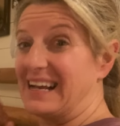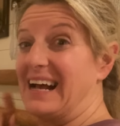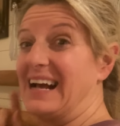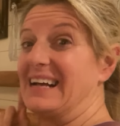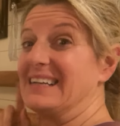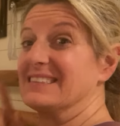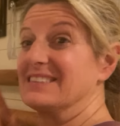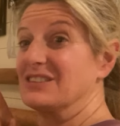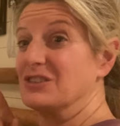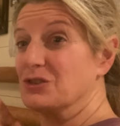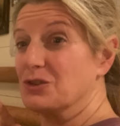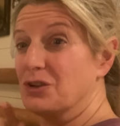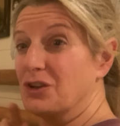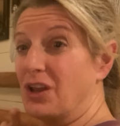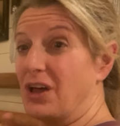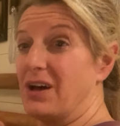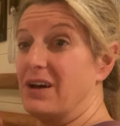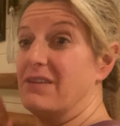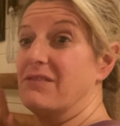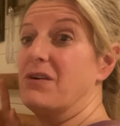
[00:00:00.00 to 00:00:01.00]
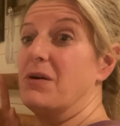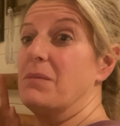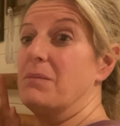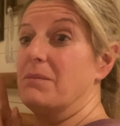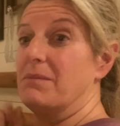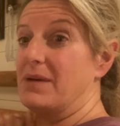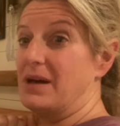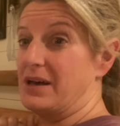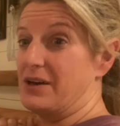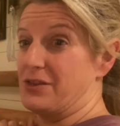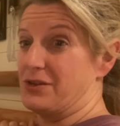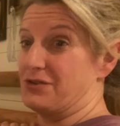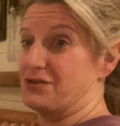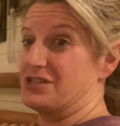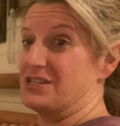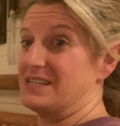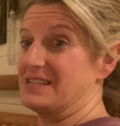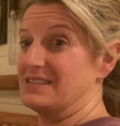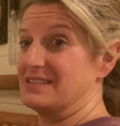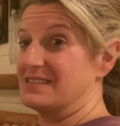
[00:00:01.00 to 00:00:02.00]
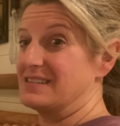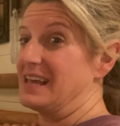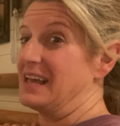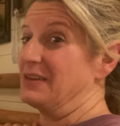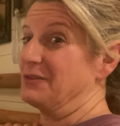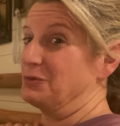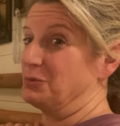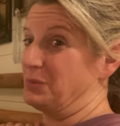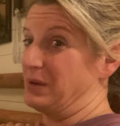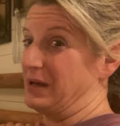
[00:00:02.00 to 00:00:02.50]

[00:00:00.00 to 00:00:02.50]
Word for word: I still love my other sheets as